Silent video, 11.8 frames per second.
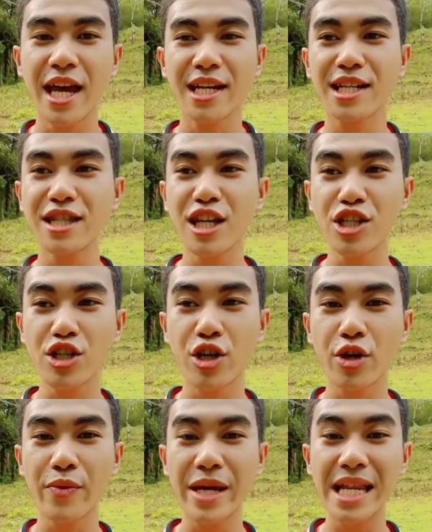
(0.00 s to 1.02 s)
the
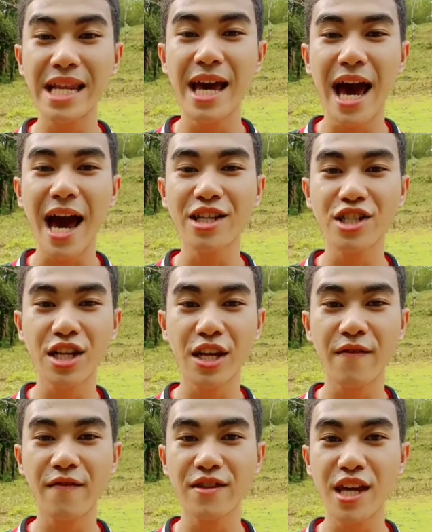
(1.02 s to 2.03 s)
teacher will
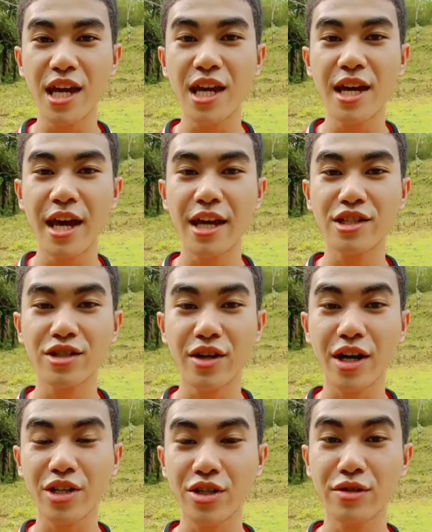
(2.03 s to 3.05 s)
achieve the
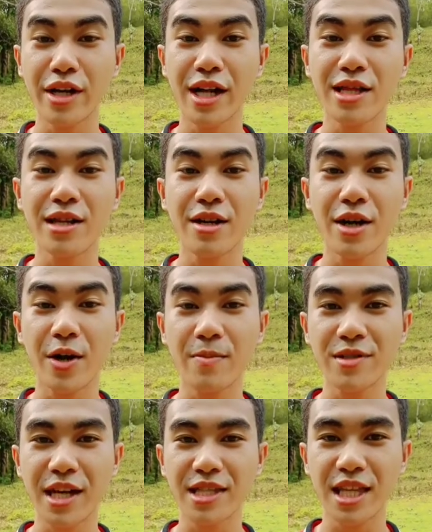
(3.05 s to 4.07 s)
instructional
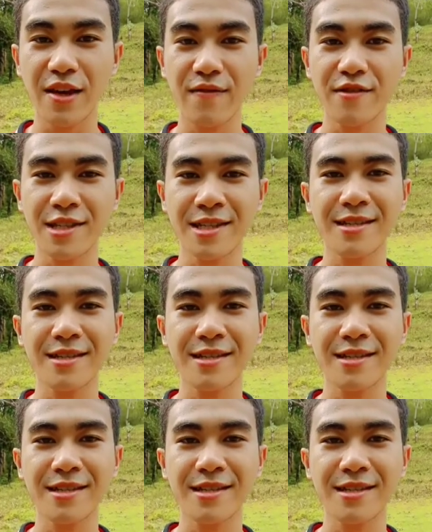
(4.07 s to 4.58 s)
objectives.